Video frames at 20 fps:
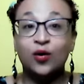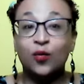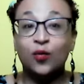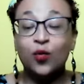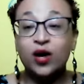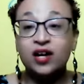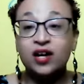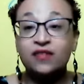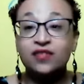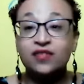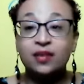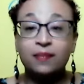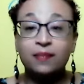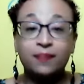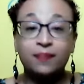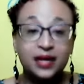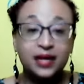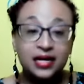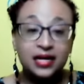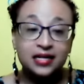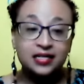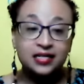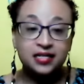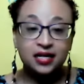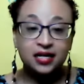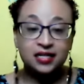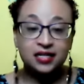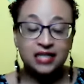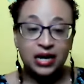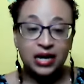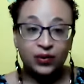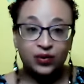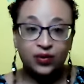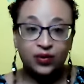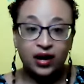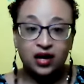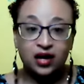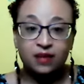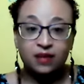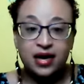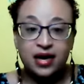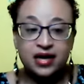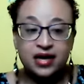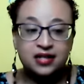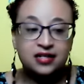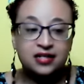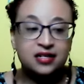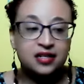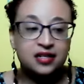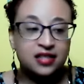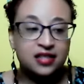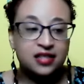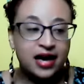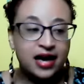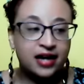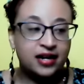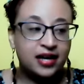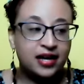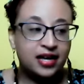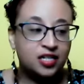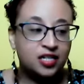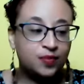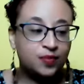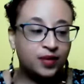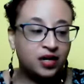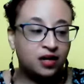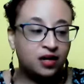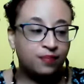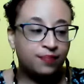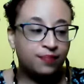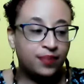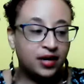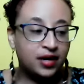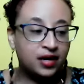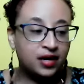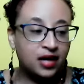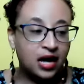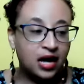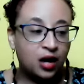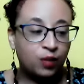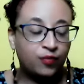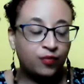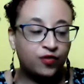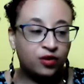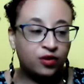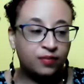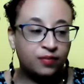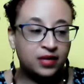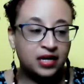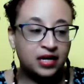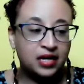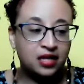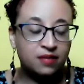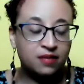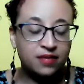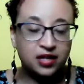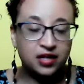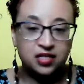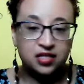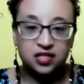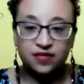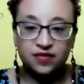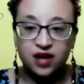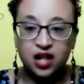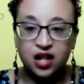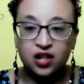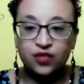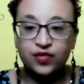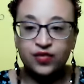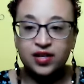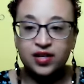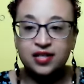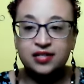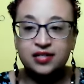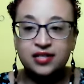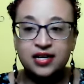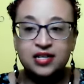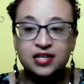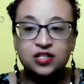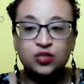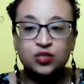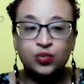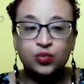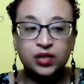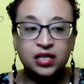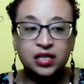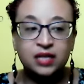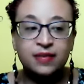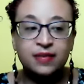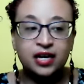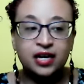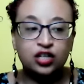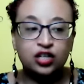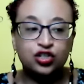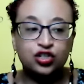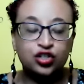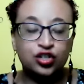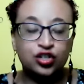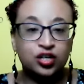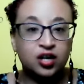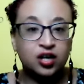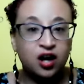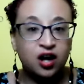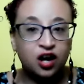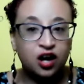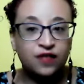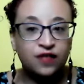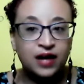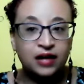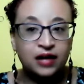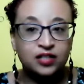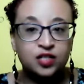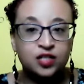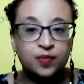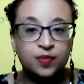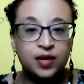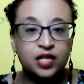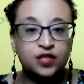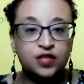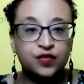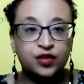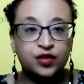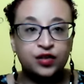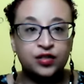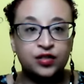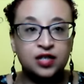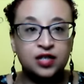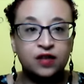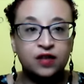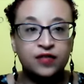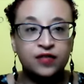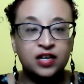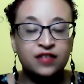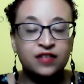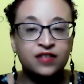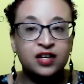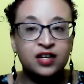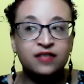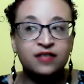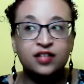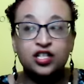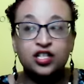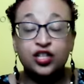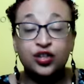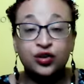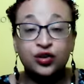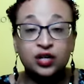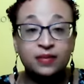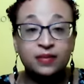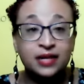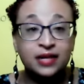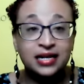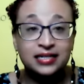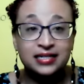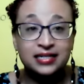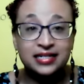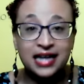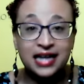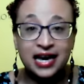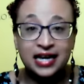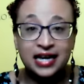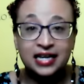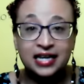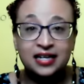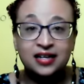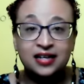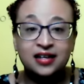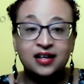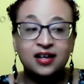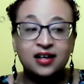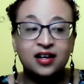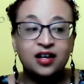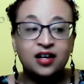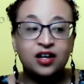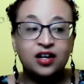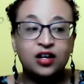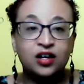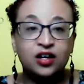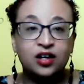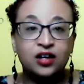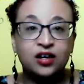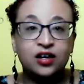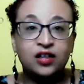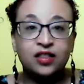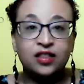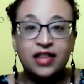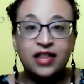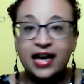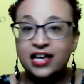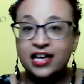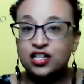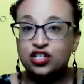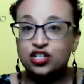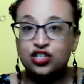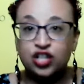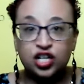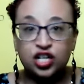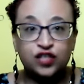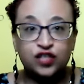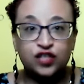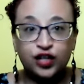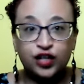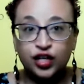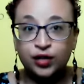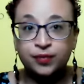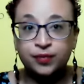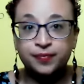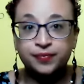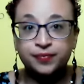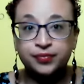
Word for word: One of the biggest things I would recommend that has been a big help for me in the midst of all of this is really making sure to carve out space for yourself, even if it's 30 minutes a day, that is just for you